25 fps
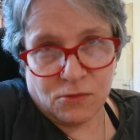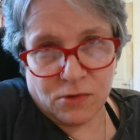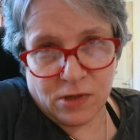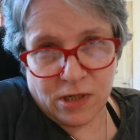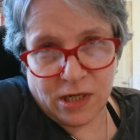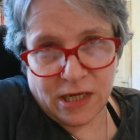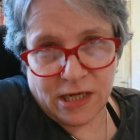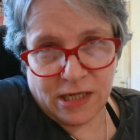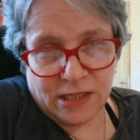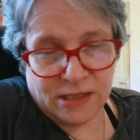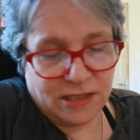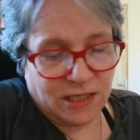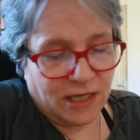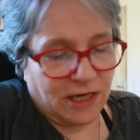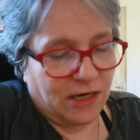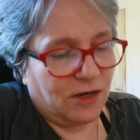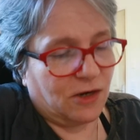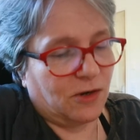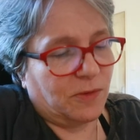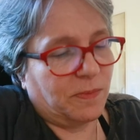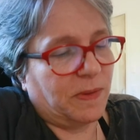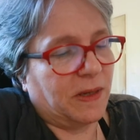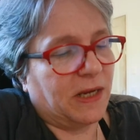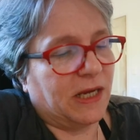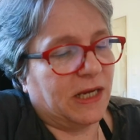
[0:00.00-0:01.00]
Renee's
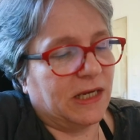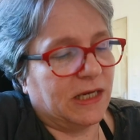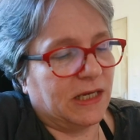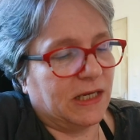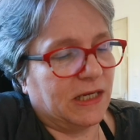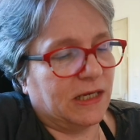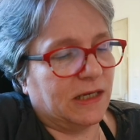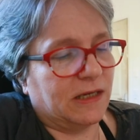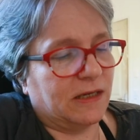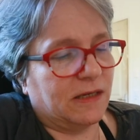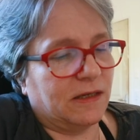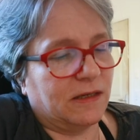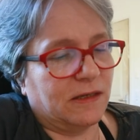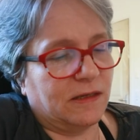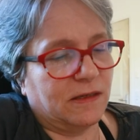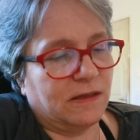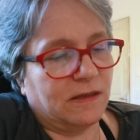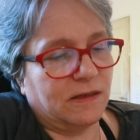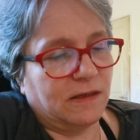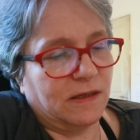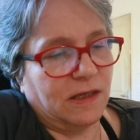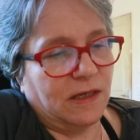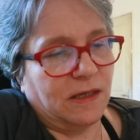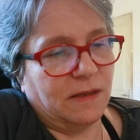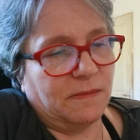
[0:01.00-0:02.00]
hair painted,
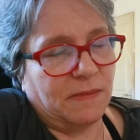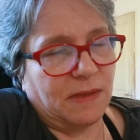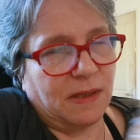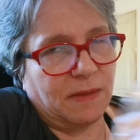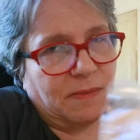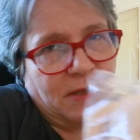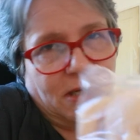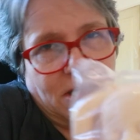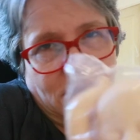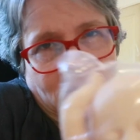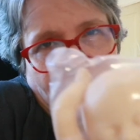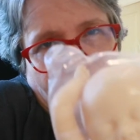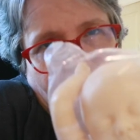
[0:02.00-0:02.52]
maybe